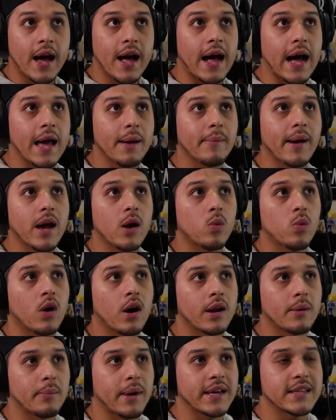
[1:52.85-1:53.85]
I might
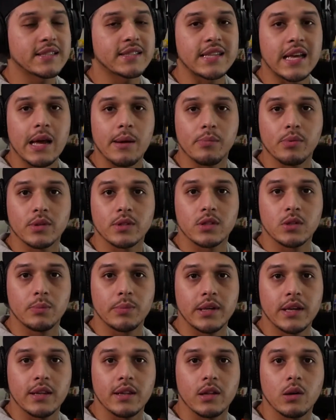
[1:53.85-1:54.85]
want my sample to
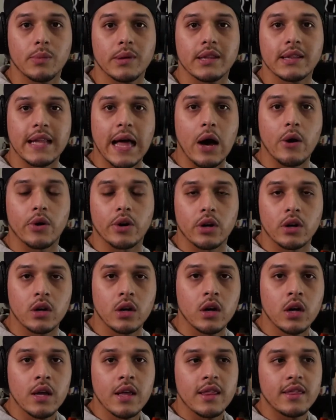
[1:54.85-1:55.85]
be a little bit louder
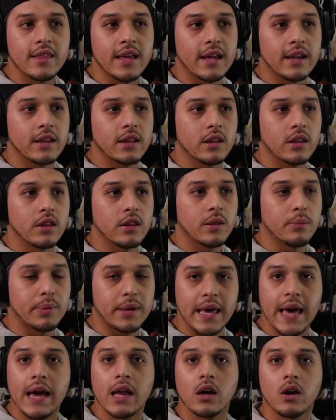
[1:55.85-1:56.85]
than the
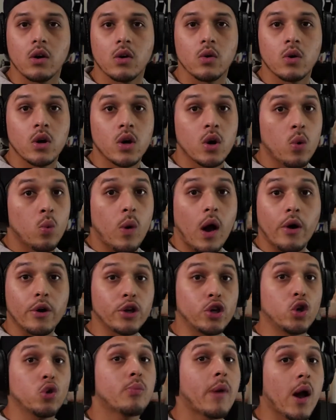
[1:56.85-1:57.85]
piano, while
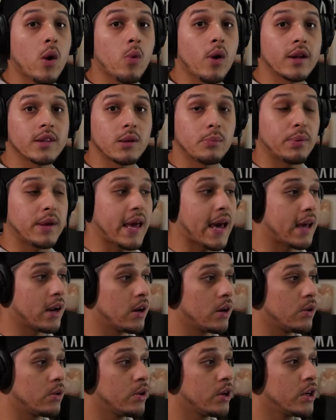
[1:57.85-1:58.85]
you might want the
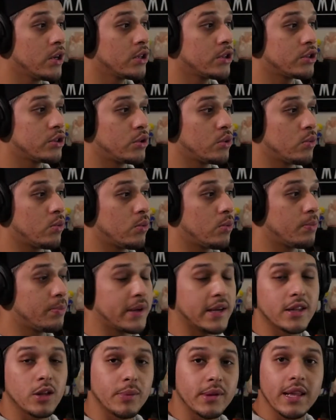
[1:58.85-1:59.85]
piano to
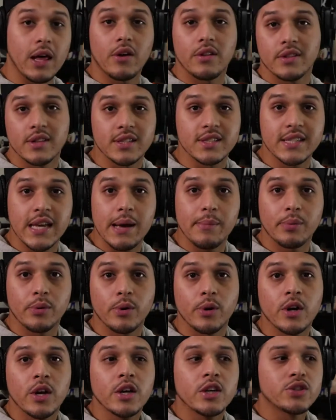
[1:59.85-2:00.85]
be a little bit louder than the
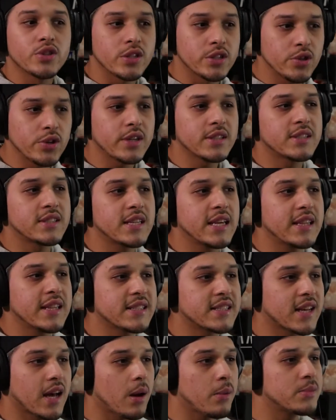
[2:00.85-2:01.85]
sample. So as you can see,
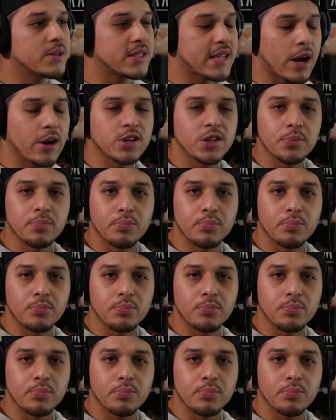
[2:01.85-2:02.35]
this comes down to